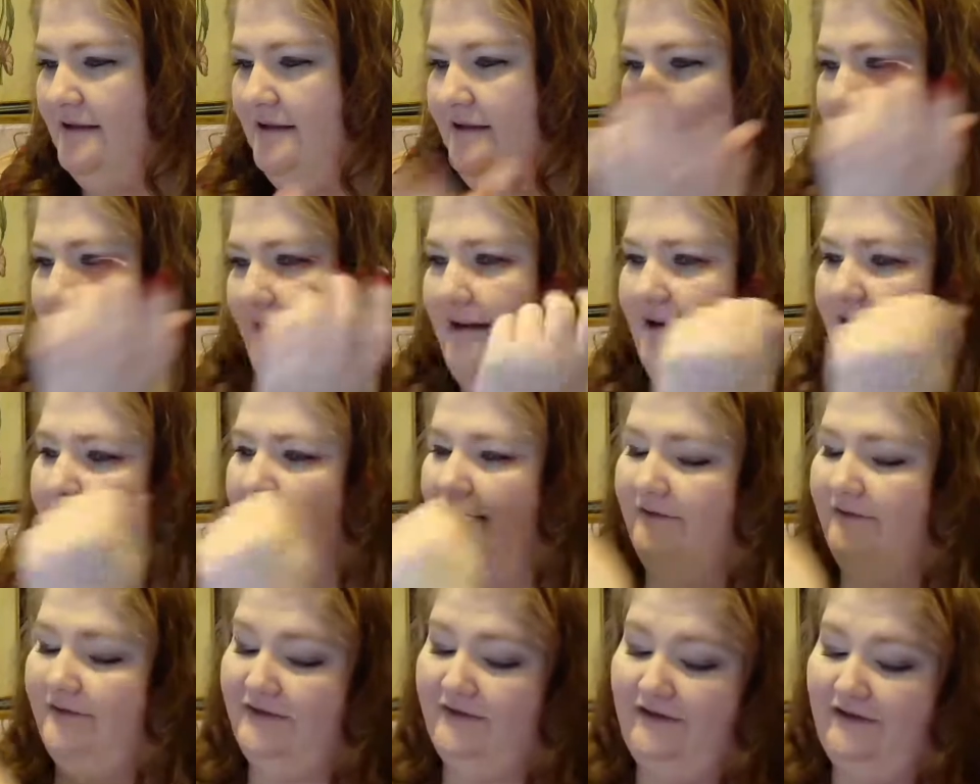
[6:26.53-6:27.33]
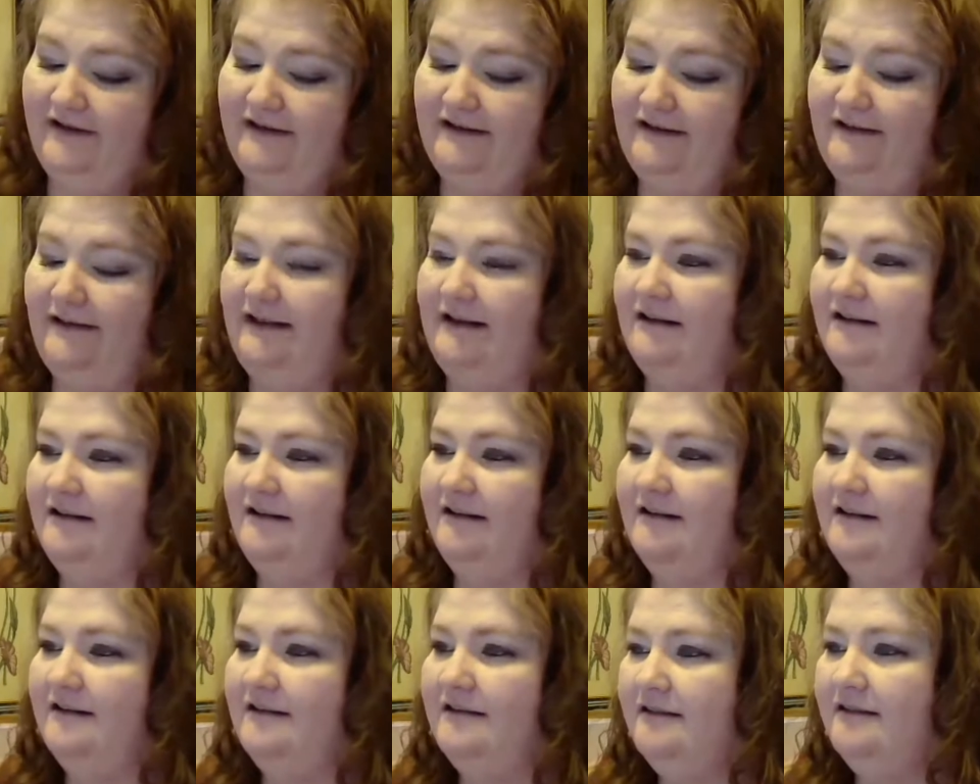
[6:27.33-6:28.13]
Okay, I'll have to find it
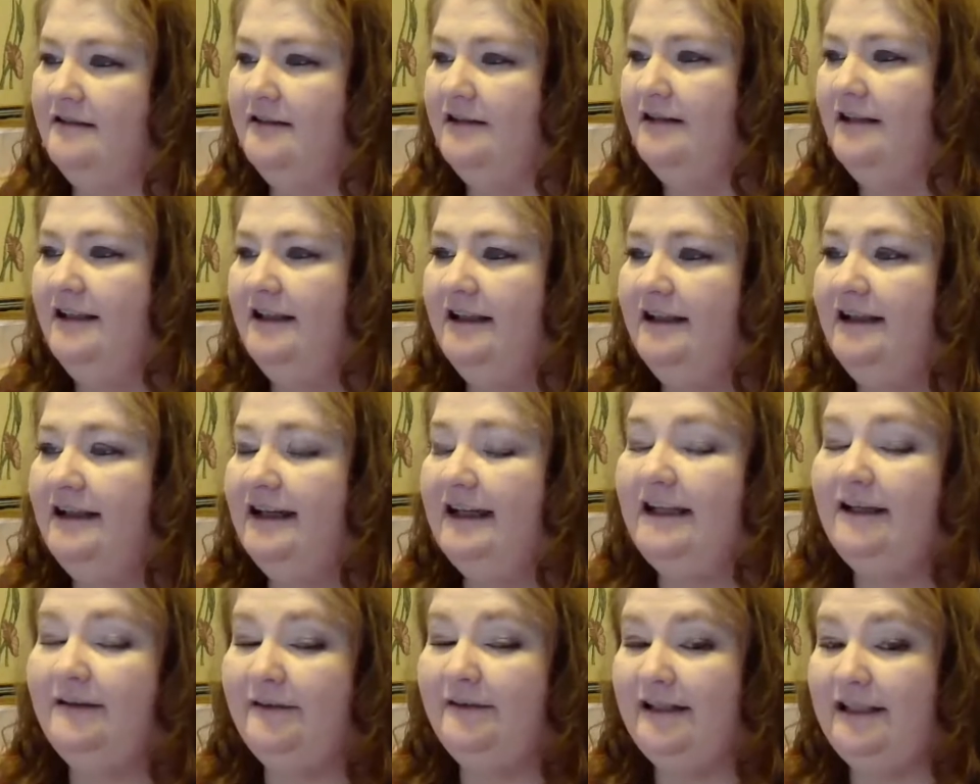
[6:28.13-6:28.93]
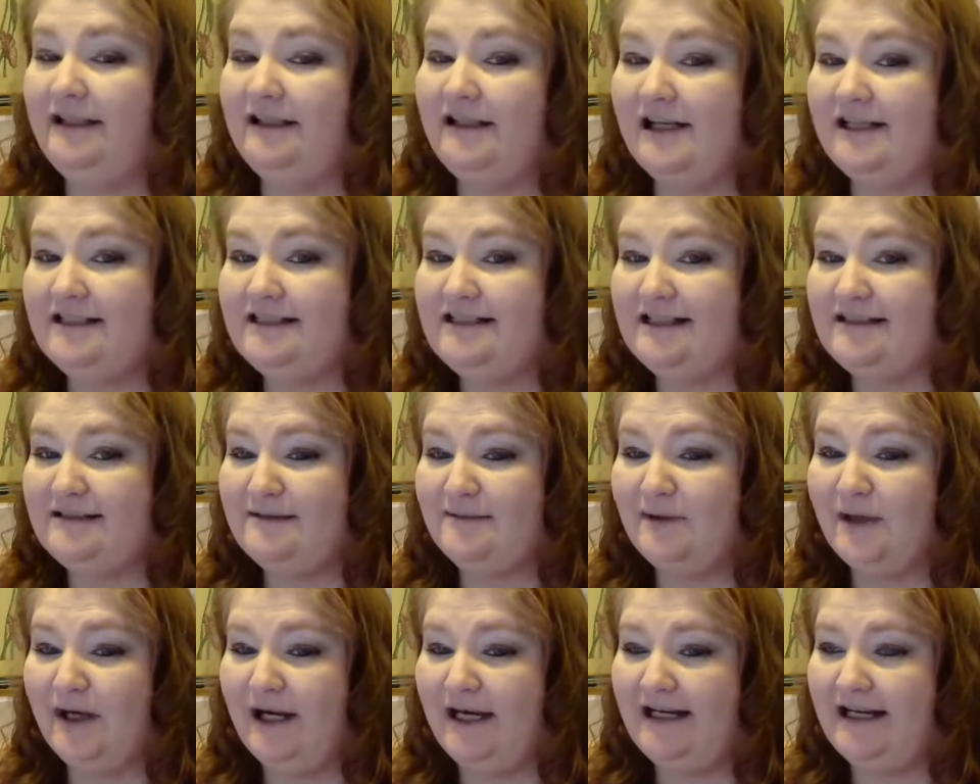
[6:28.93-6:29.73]
later. Anyway, you guys have
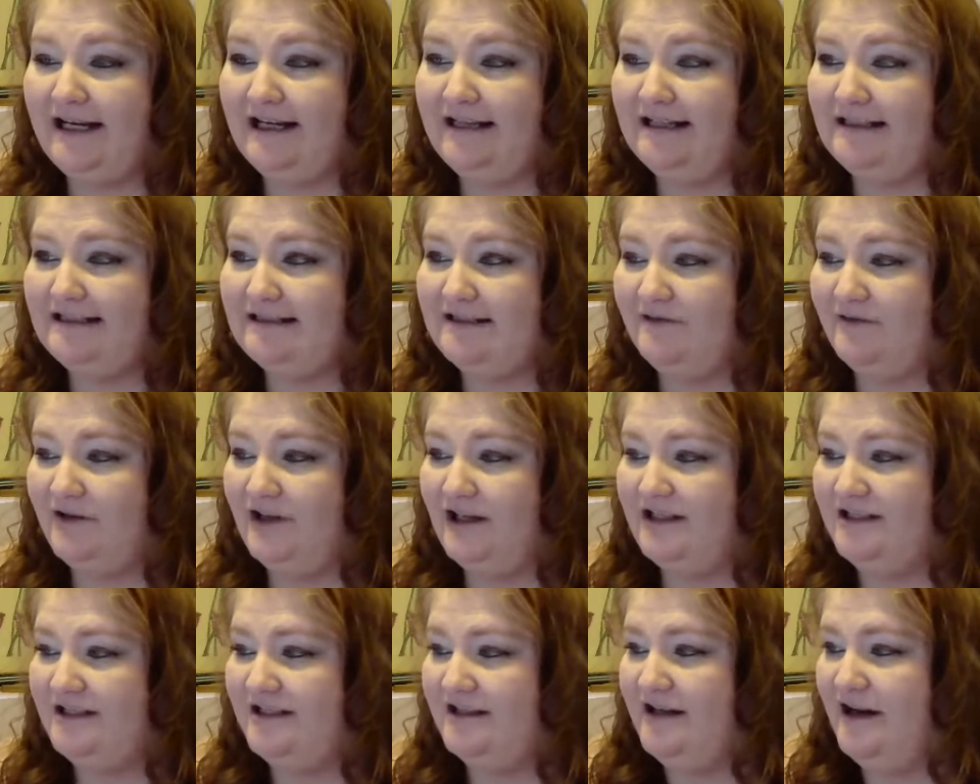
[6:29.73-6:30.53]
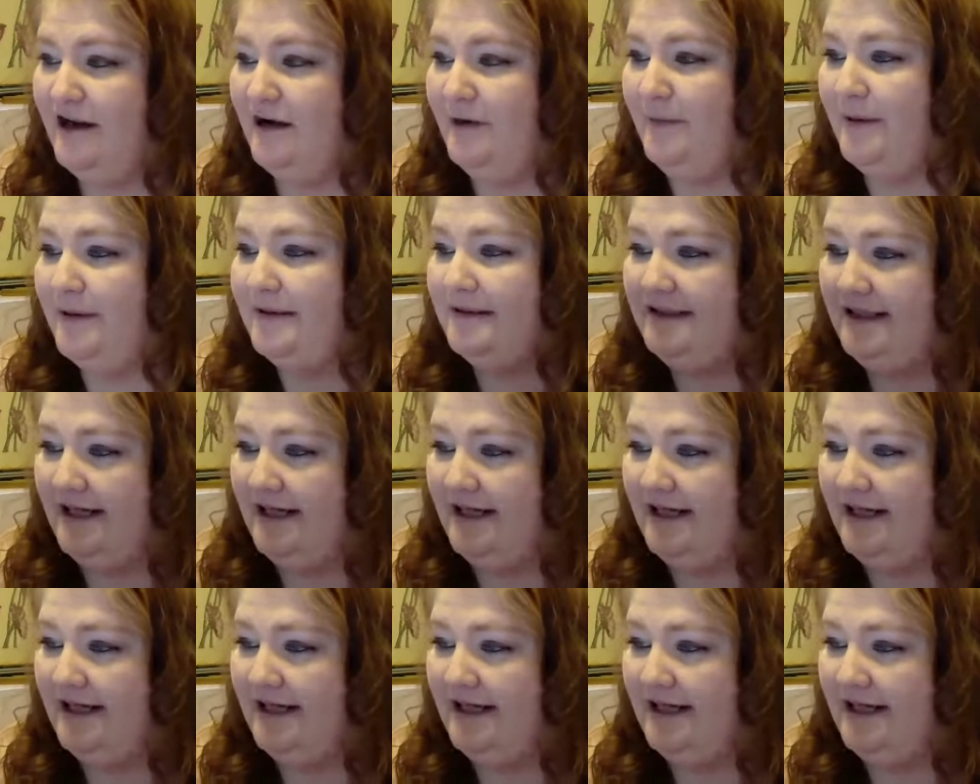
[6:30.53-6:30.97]
some great ideas of what I should talk about.